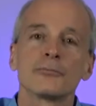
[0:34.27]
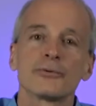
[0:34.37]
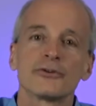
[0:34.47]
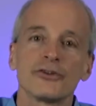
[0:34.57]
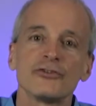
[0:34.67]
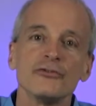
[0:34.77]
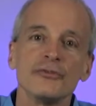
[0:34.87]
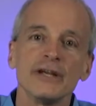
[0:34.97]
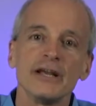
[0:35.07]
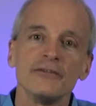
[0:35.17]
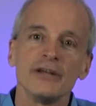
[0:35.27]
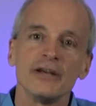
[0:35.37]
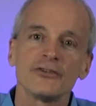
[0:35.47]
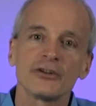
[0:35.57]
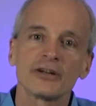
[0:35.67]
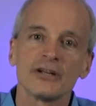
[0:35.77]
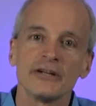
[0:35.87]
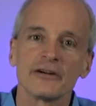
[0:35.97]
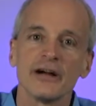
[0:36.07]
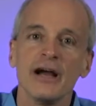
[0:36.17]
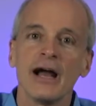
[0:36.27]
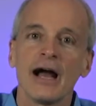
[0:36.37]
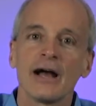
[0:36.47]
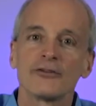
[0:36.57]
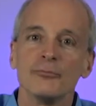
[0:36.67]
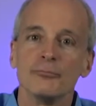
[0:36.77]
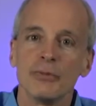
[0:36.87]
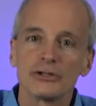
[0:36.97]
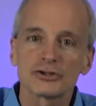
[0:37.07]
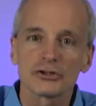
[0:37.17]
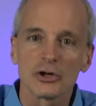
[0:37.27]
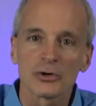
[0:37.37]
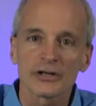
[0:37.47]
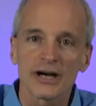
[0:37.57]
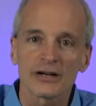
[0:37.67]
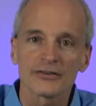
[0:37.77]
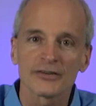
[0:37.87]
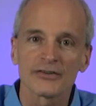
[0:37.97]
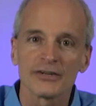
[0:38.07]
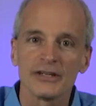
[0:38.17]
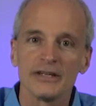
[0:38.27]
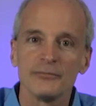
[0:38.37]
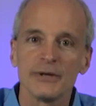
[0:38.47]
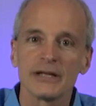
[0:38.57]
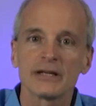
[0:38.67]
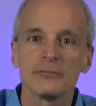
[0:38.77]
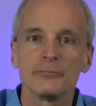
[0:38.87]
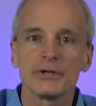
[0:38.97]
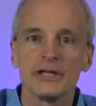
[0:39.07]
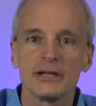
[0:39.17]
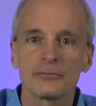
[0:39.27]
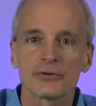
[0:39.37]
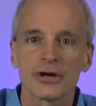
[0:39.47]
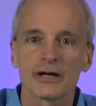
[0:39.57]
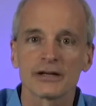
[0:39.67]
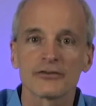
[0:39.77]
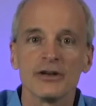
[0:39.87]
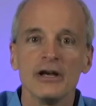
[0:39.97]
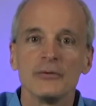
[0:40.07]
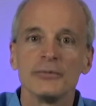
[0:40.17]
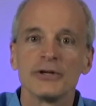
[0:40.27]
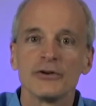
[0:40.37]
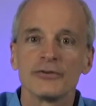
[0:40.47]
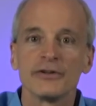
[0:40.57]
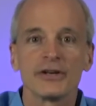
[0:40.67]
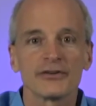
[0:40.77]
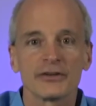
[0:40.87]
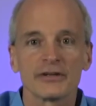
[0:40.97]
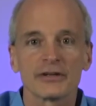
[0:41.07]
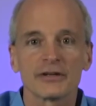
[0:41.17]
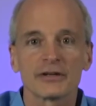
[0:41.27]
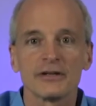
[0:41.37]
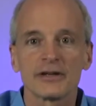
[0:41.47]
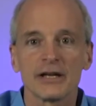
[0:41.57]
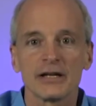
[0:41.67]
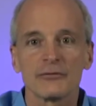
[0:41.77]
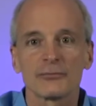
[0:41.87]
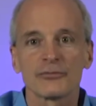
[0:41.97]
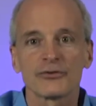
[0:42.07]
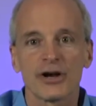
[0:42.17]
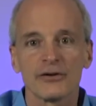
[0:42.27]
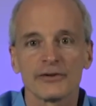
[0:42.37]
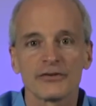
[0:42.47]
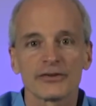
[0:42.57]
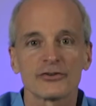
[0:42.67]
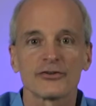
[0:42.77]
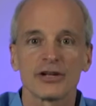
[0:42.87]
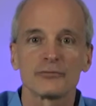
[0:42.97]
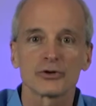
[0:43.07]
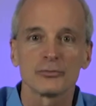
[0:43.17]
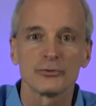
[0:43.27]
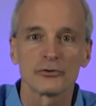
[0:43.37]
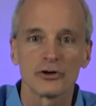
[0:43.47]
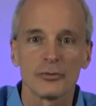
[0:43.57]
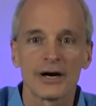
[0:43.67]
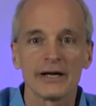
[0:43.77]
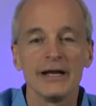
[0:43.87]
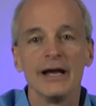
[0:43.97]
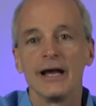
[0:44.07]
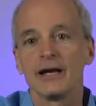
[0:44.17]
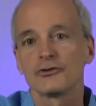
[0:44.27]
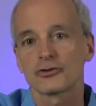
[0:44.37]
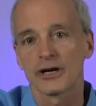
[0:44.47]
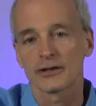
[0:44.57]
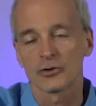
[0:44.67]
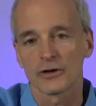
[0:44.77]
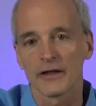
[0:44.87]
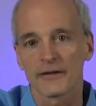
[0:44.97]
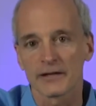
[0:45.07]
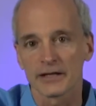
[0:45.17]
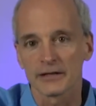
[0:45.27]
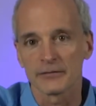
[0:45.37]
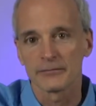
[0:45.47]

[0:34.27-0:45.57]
Precision V Aviation Cleaner has much lower toxicity than many competing products because it doesn't contain solvents such as n-propyl bromide and trichloroethylene.